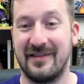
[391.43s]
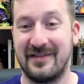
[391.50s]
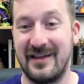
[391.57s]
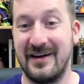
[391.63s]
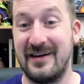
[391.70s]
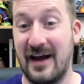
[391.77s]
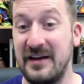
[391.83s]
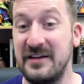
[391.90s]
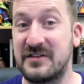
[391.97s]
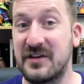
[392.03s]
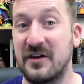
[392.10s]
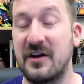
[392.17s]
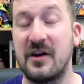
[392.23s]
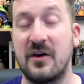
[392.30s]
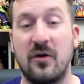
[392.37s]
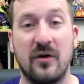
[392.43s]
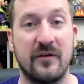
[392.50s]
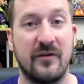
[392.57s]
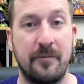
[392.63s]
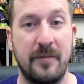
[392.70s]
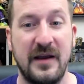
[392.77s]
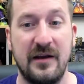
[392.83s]
The Ninth Circuit Court
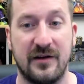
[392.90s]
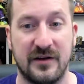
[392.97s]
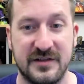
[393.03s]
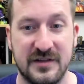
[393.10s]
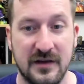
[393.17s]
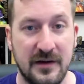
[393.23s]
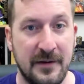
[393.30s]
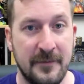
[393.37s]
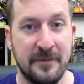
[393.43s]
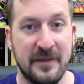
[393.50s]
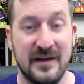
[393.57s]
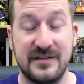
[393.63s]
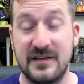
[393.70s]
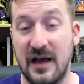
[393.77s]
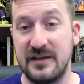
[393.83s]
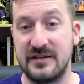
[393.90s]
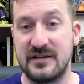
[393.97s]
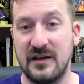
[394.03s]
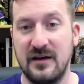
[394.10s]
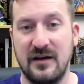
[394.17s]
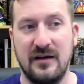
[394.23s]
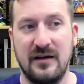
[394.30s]
of Appeals
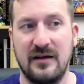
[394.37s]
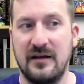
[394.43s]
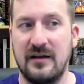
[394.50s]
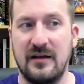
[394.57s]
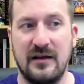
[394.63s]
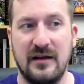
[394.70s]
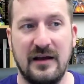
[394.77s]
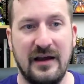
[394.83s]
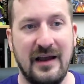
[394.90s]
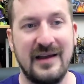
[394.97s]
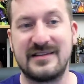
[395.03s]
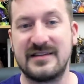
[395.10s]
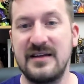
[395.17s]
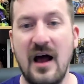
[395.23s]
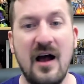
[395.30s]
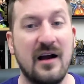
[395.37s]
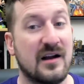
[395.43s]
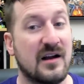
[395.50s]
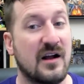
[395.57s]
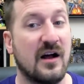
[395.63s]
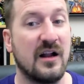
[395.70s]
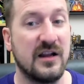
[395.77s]
says it's
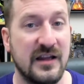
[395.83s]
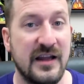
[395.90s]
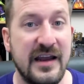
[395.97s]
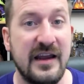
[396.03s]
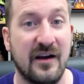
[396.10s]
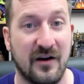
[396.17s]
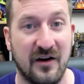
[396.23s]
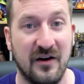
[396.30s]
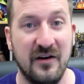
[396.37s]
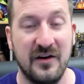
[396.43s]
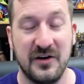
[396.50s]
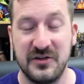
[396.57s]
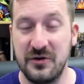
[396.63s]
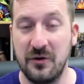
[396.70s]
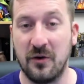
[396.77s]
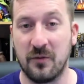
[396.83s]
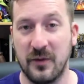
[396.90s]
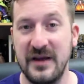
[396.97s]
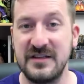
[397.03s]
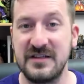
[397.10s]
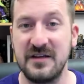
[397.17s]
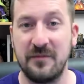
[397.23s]
not clear to a
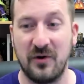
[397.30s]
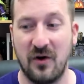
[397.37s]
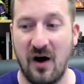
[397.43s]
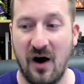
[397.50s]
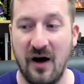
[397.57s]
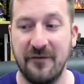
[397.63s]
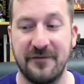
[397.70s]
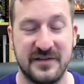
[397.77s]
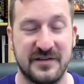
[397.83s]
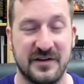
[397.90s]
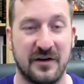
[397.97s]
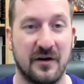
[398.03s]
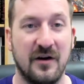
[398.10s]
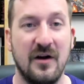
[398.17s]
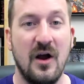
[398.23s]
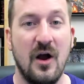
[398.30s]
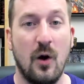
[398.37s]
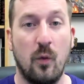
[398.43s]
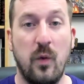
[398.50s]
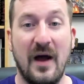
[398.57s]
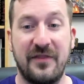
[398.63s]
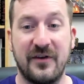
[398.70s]
reasonable officer
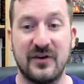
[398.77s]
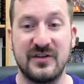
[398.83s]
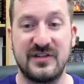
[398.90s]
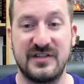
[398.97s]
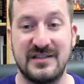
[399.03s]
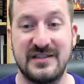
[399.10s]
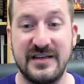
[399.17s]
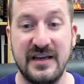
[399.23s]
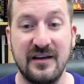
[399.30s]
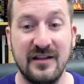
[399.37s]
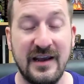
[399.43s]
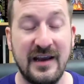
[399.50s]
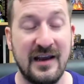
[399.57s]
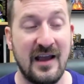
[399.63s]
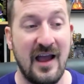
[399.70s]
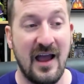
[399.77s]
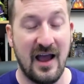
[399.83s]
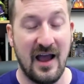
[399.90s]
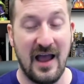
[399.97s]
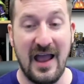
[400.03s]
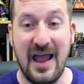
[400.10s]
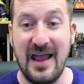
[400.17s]
whether stealing
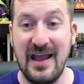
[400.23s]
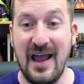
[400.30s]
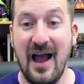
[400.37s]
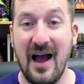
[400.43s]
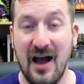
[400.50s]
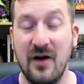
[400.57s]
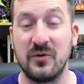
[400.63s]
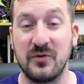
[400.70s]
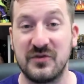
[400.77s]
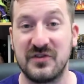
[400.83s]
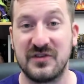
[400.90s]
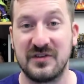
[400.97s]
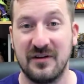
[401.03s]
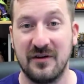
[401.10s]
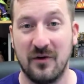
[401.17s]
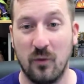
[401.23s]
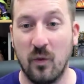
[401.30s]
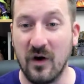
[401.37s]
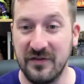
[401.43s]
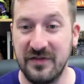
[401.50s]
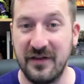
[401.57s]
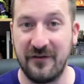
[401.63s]
a house
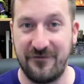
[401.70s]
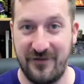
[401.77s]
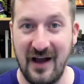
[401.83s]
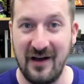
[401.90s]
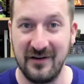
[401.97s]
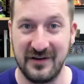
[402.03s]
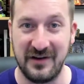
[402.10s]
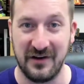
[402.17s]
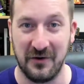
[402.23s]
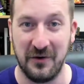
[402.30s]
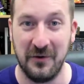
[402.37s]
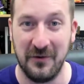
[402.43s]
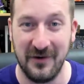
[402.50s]
worth of value